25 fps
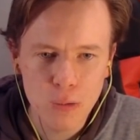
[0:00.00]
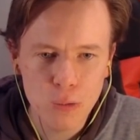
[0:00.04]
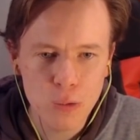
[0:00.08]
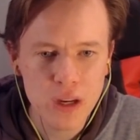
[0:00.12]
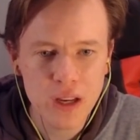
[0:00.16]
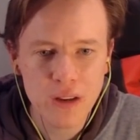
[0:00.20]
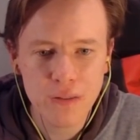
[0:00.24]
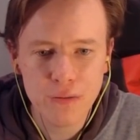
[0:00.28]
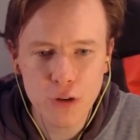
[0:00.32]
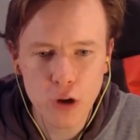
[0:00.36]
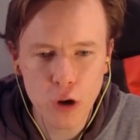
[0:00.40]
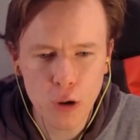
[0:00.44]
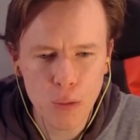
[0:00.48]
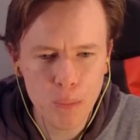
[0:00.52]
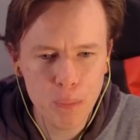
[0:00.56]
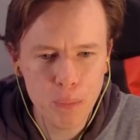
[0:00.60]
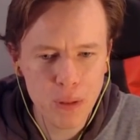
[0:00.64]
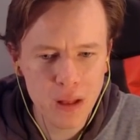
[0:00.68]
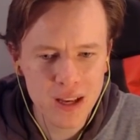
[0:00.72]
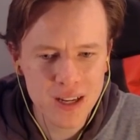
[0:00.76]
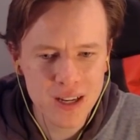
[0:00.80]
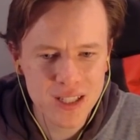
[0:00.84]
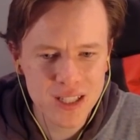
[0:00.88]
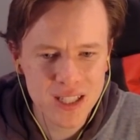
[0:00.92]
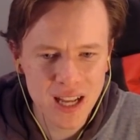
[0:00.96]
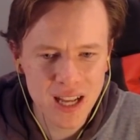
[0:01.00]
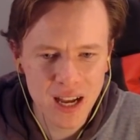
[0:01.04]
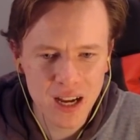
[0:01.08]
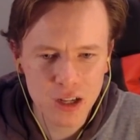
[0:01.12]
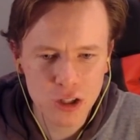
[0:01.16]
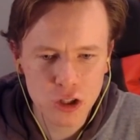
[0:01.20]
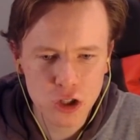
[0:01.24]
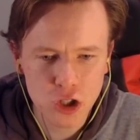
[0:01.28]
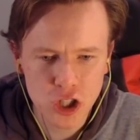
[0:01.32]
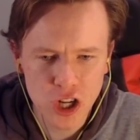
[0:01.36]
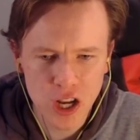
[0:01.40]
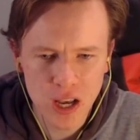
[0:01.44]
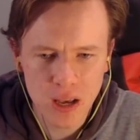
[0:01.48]
We have not placed
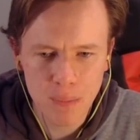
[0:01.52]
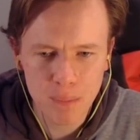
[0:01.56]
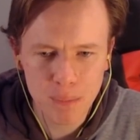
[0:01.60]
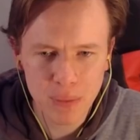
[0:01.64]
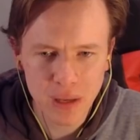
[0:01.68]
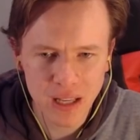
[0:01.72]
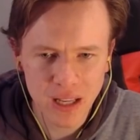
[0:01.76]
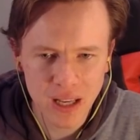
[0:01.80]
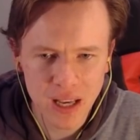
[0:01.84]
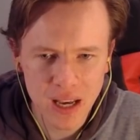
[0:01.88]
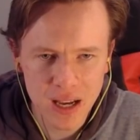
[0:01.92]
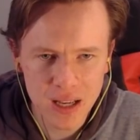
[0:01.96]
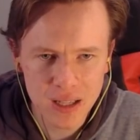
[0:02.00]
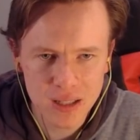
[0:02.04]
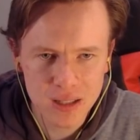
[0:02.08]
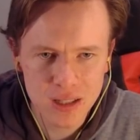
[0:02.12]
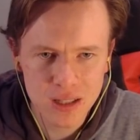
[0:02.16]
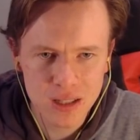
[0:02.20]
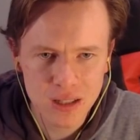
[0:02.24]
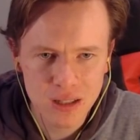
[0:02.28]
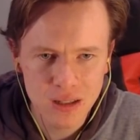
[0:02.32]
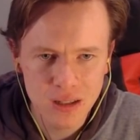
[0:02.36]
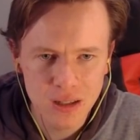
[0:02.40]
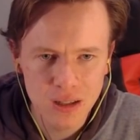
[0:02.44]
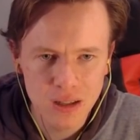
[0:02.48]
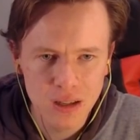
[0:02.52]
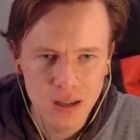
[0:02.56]
our champ yet.